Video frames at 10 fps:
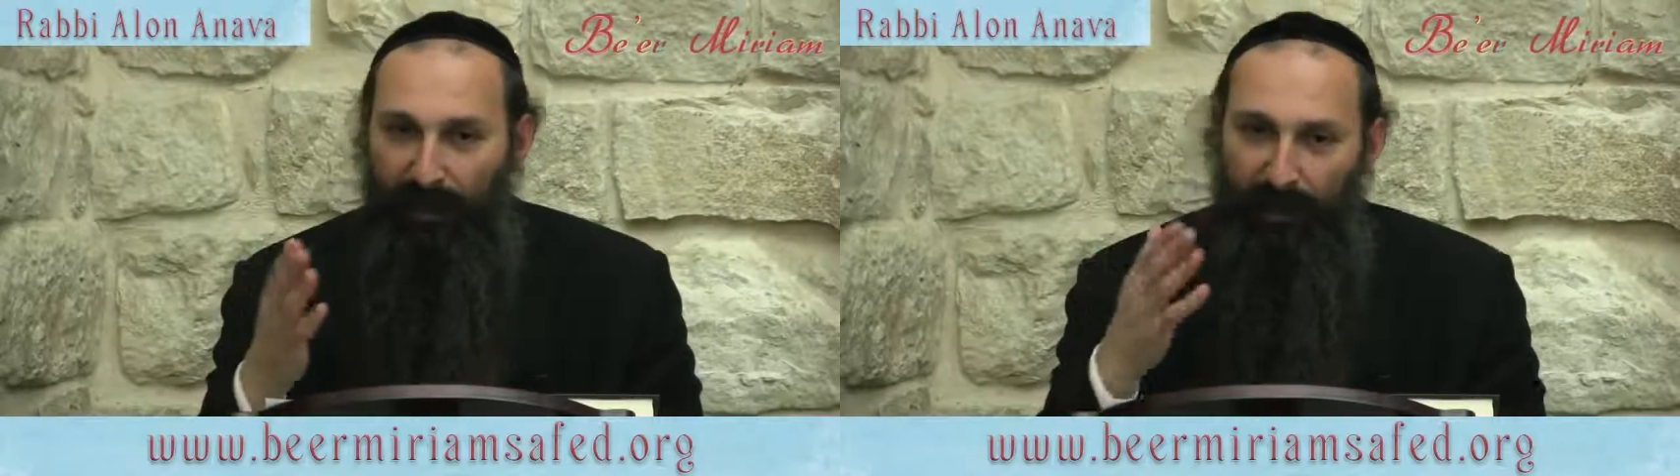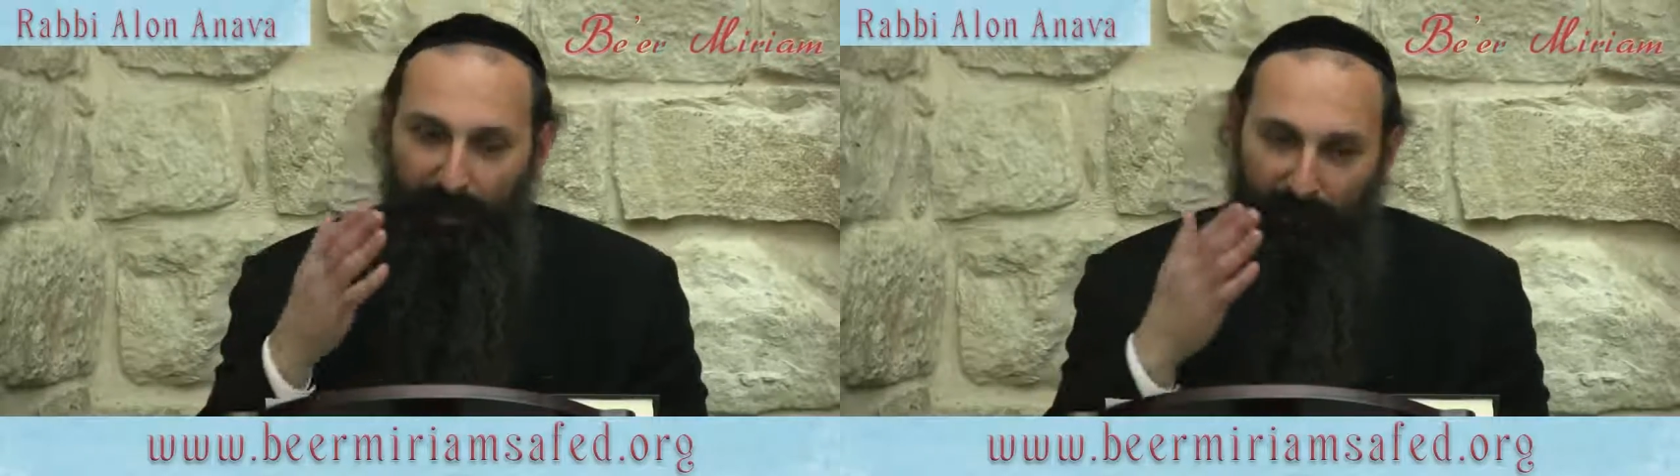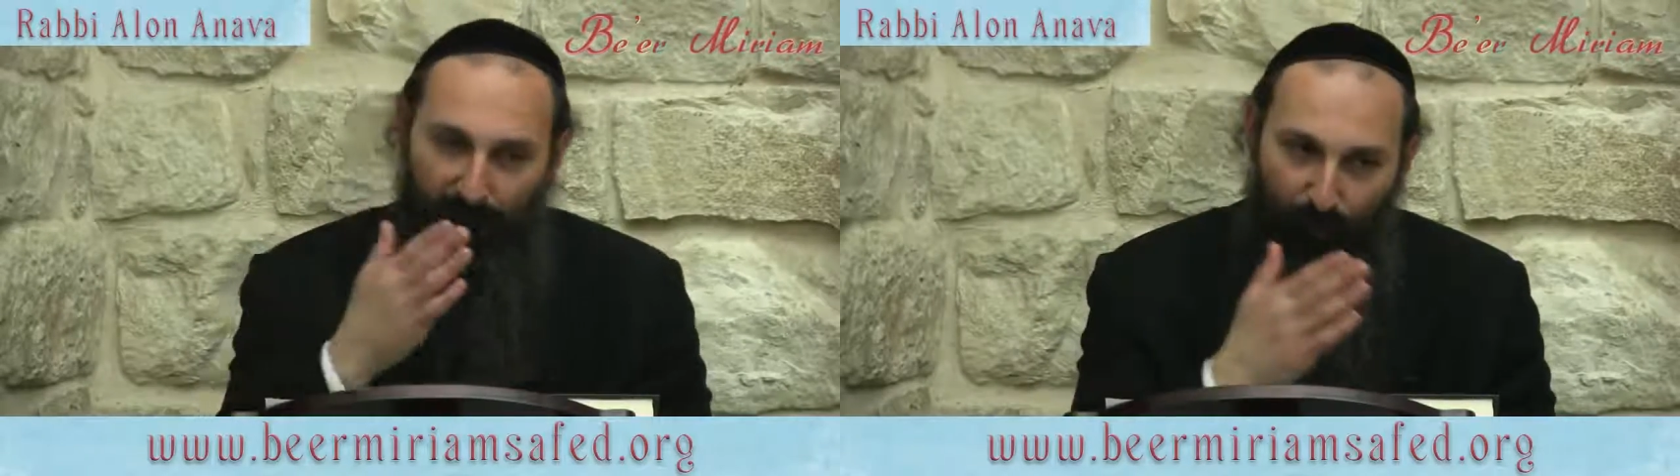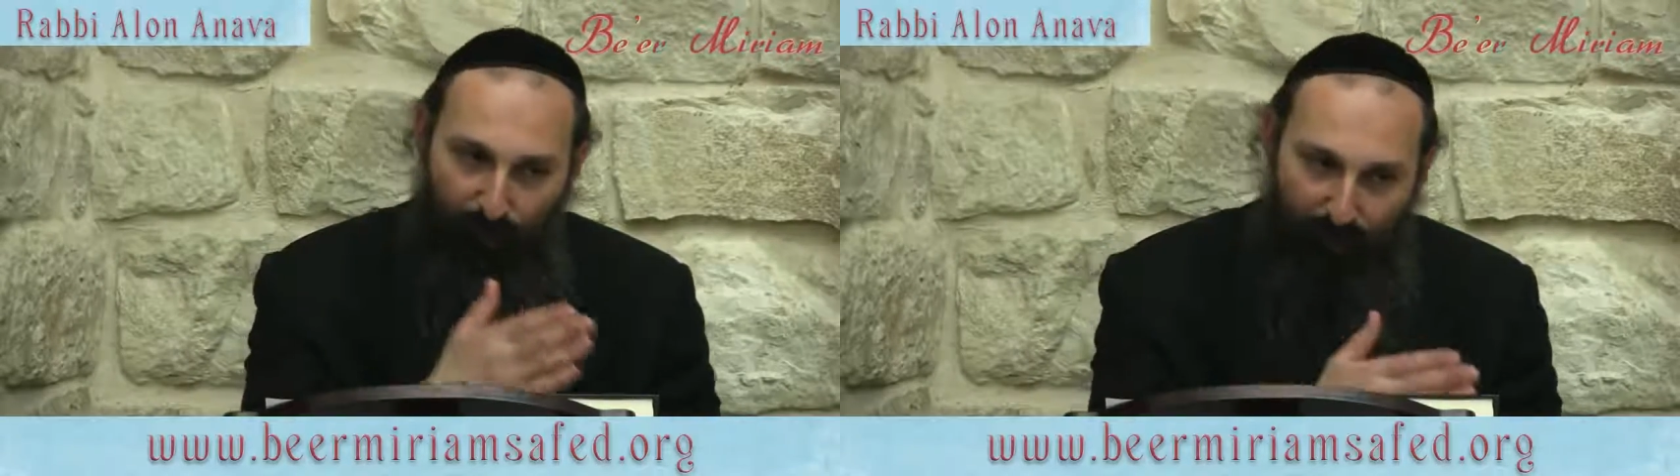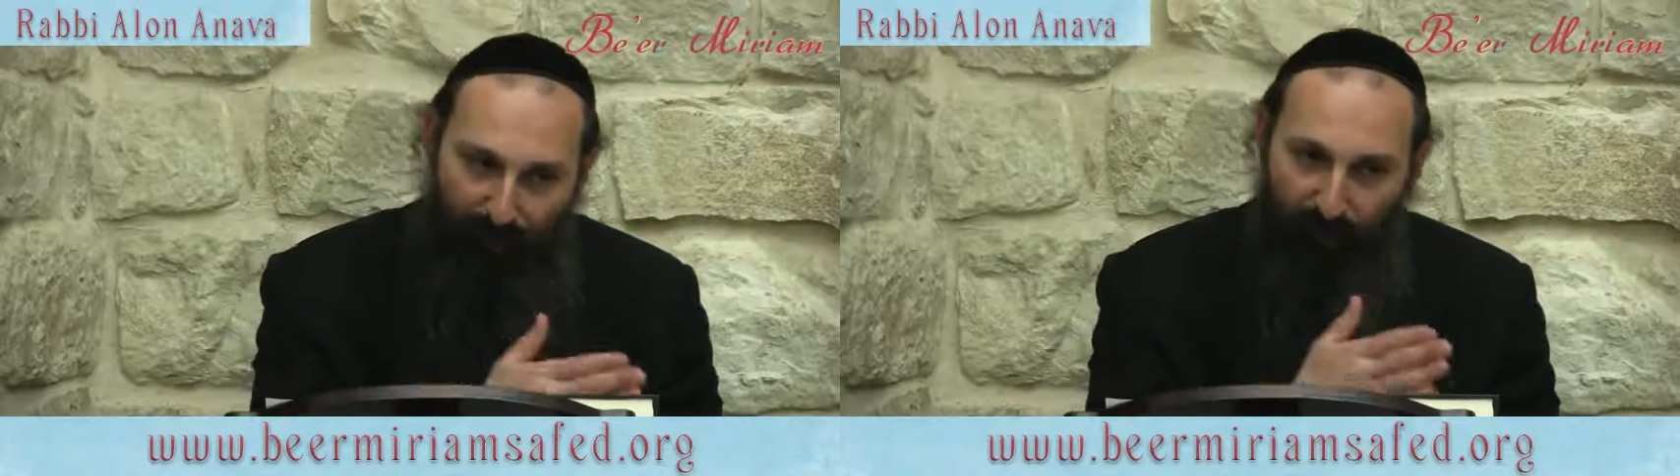
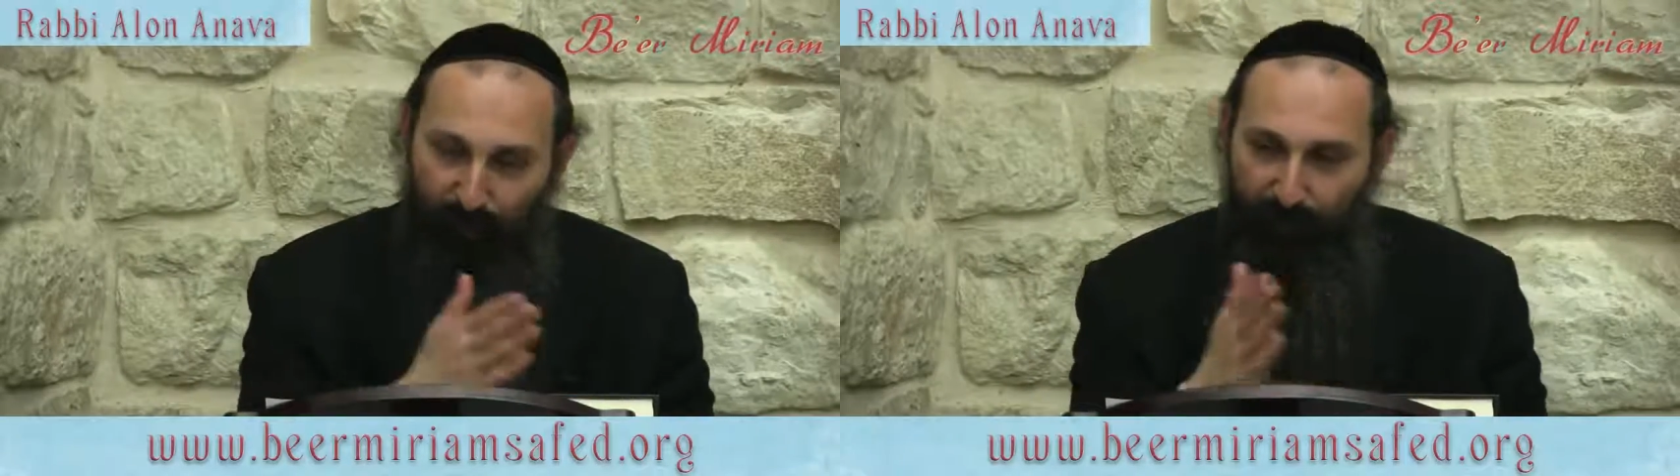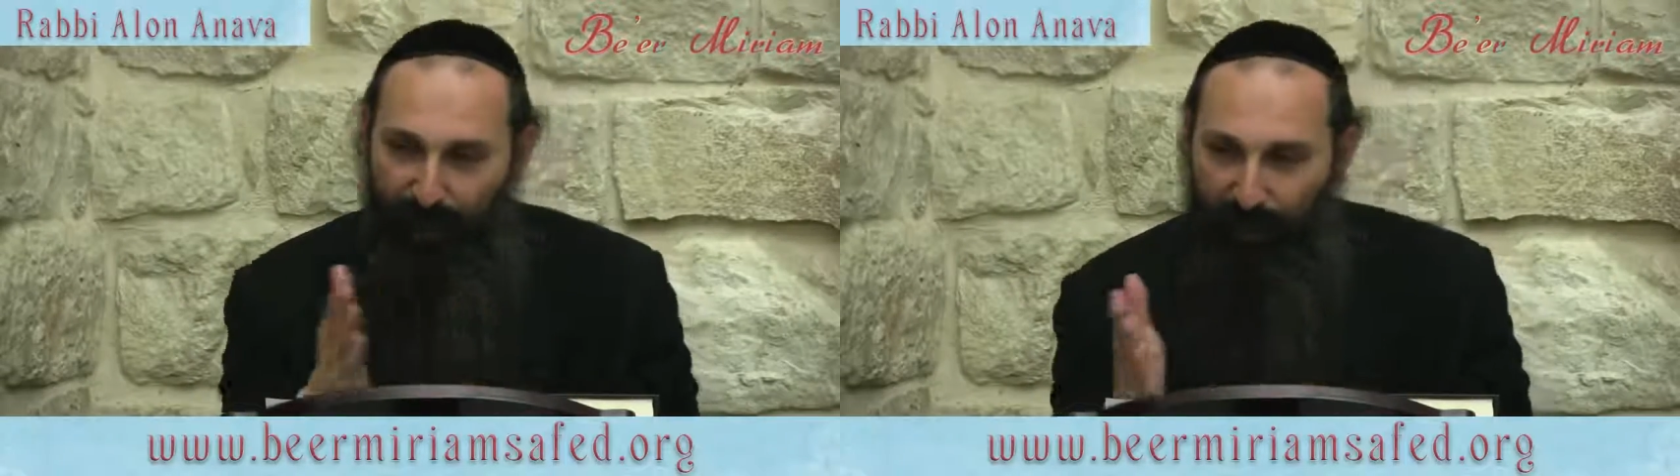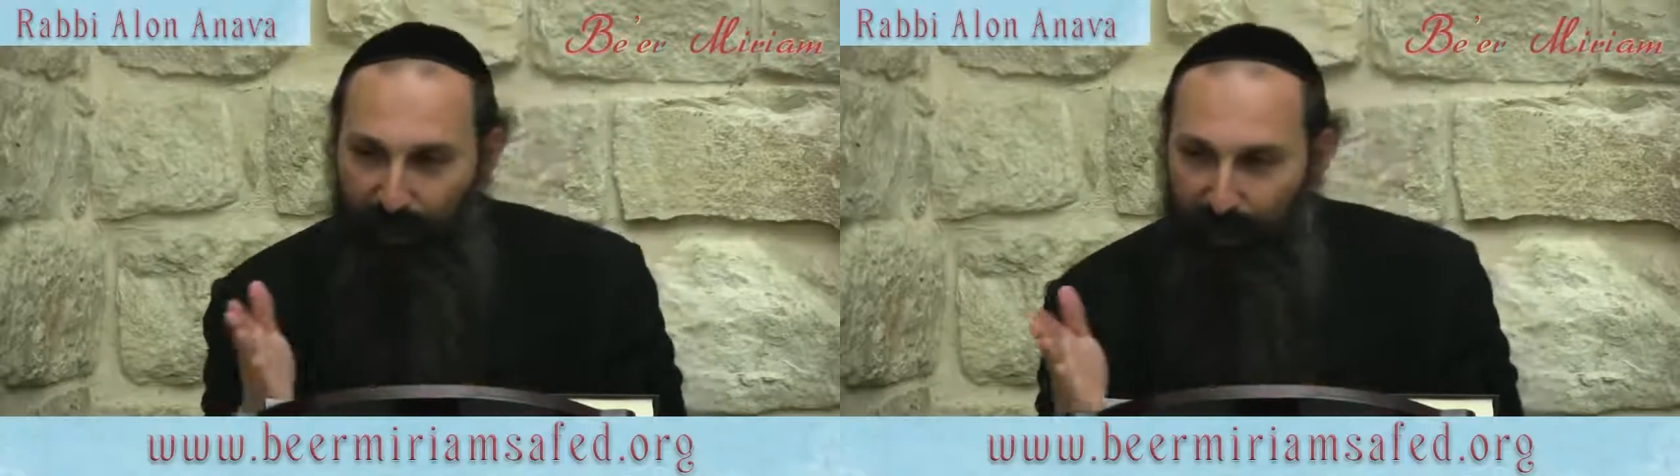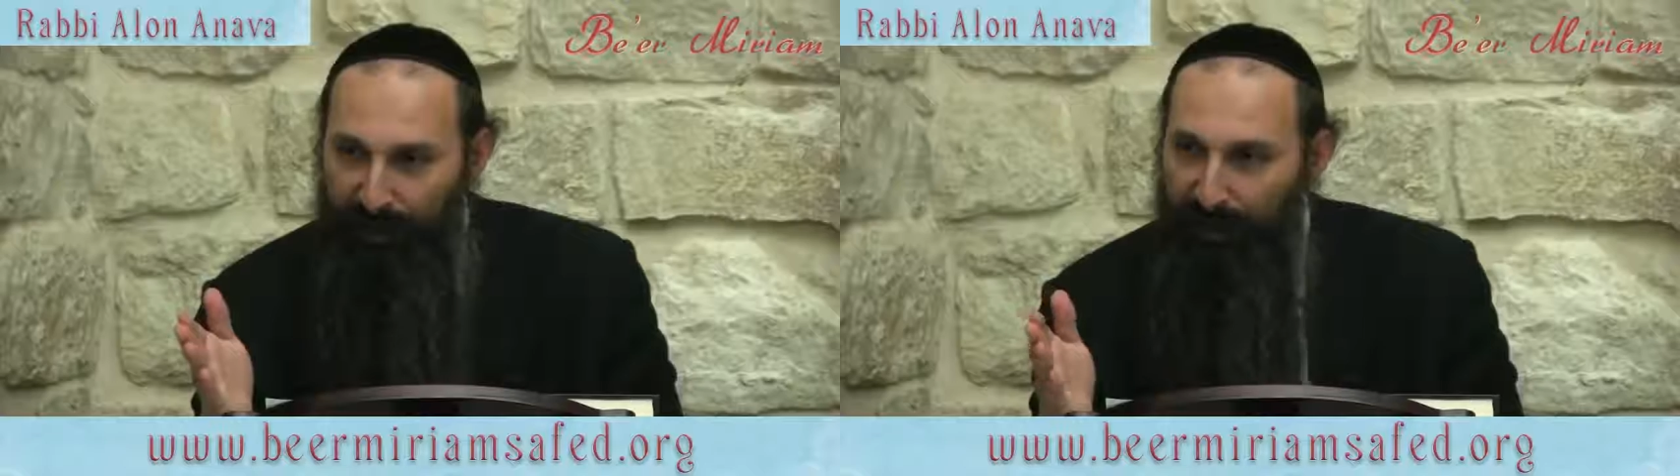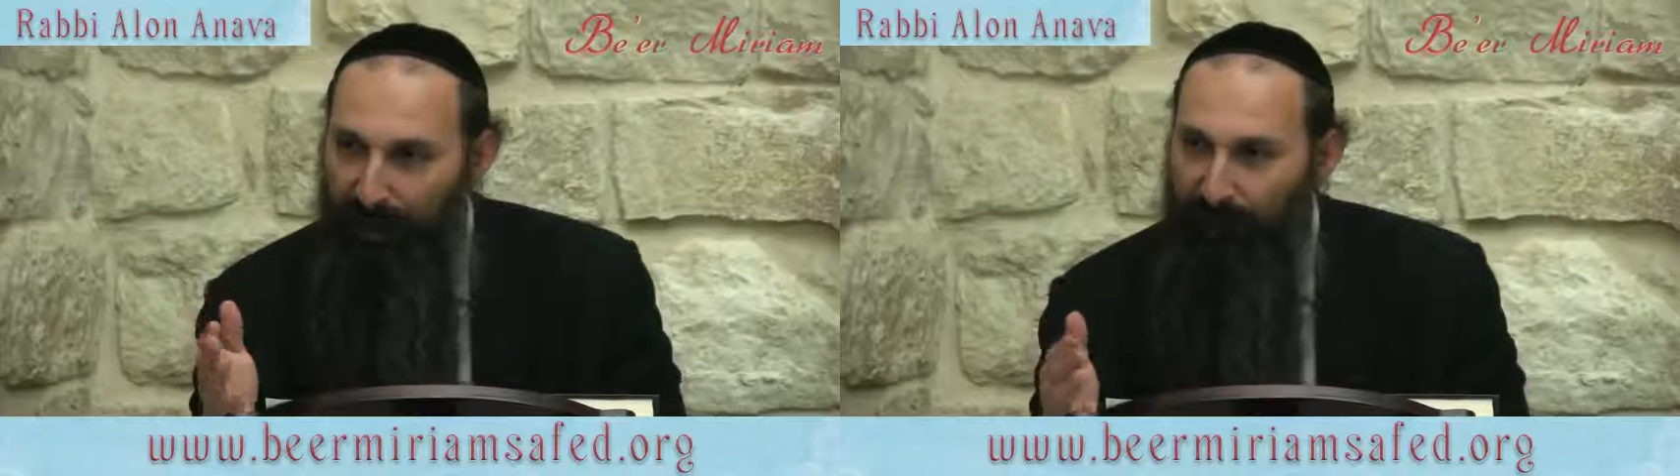where the energy
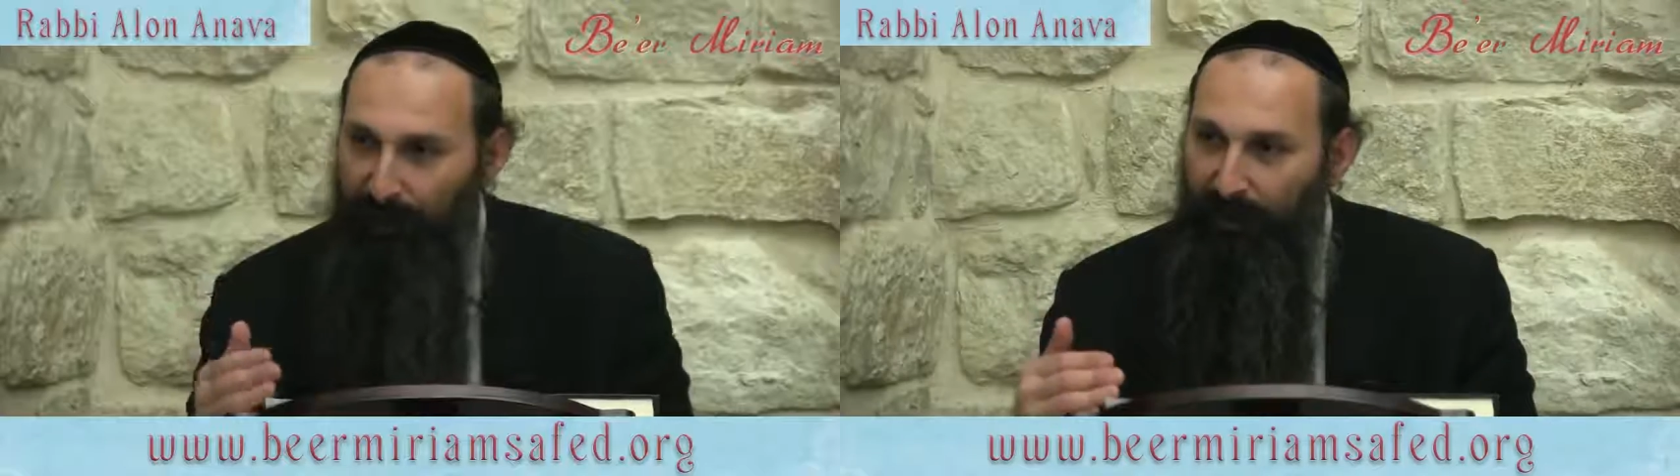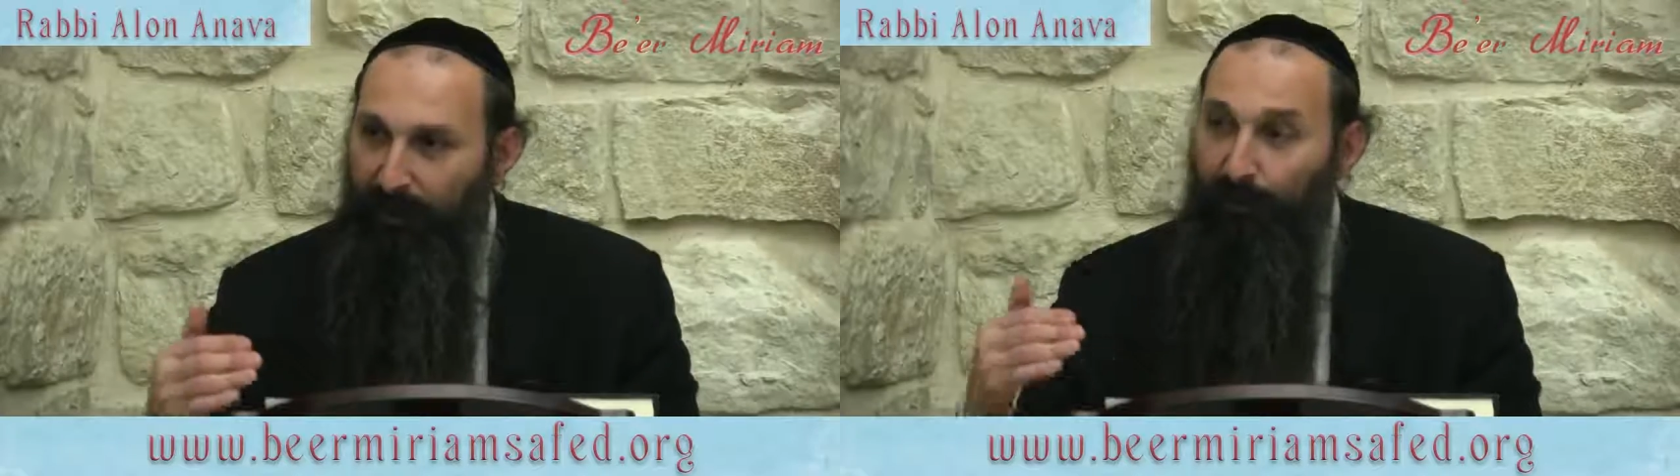is taking me in.